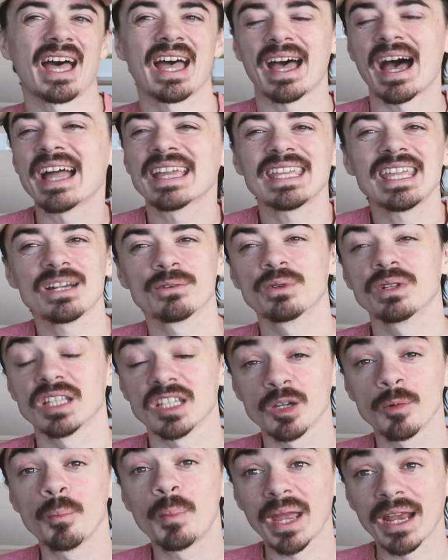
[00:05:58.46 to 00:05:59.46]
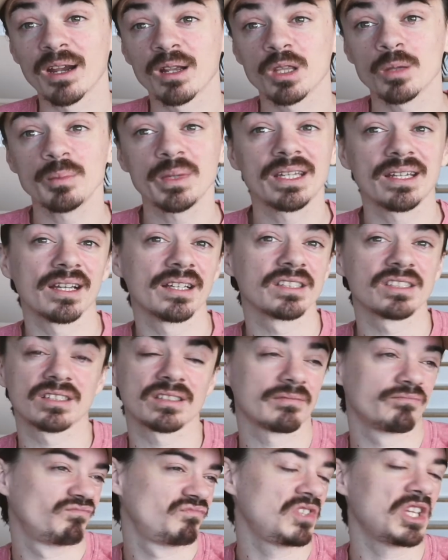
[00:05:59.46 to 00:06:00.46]
I can't really compare them
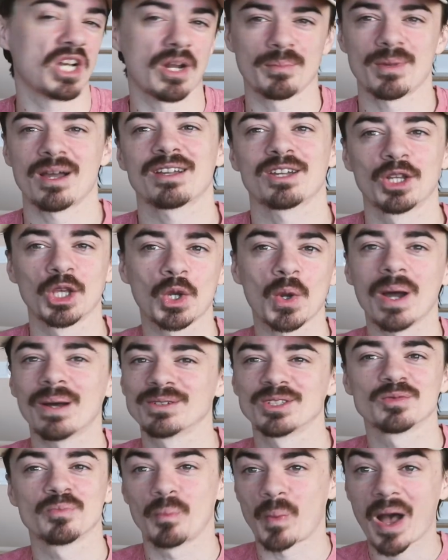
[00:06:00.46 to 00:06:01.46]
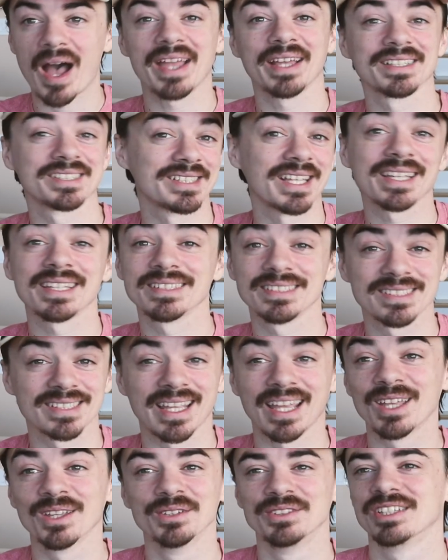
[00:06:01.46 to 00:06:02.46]
because, I'm not gonna go out and just buy a second
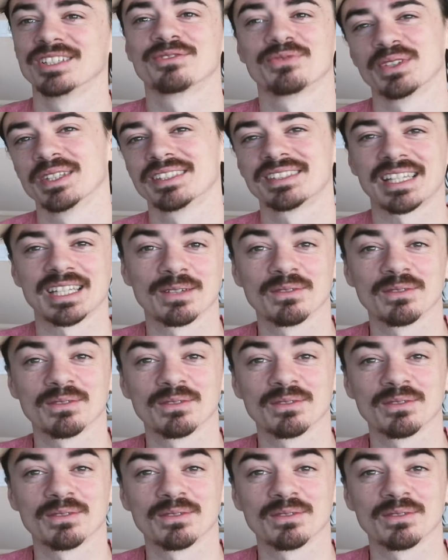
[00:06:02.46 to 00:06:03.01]
scale just for the sake